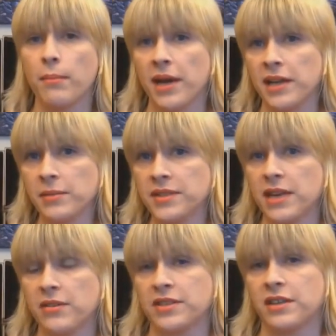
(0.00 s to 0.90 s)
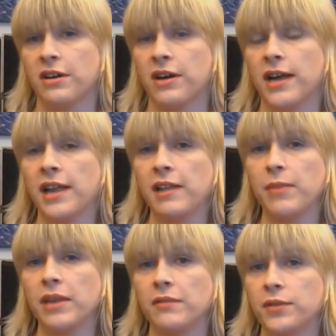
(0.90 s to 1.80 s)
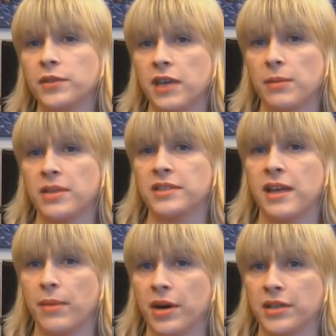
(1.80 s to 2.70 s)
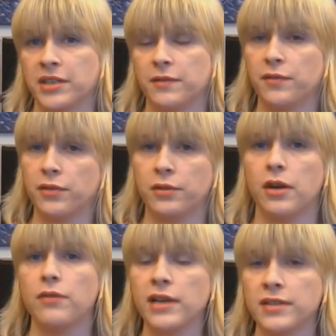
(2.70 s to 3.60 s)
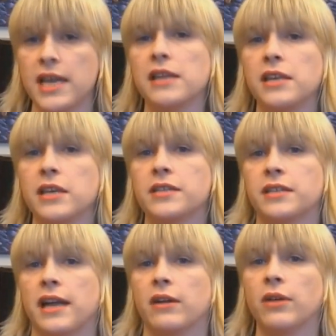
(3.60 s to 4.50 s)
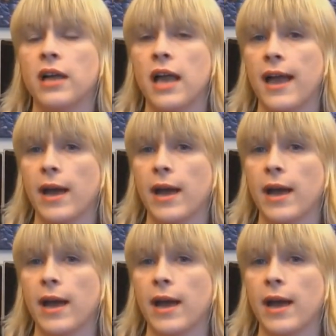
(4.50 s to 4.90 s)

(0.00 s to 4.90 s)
My name's Sarah Starr, and I've been a full-time internet marketer for around 10 years now,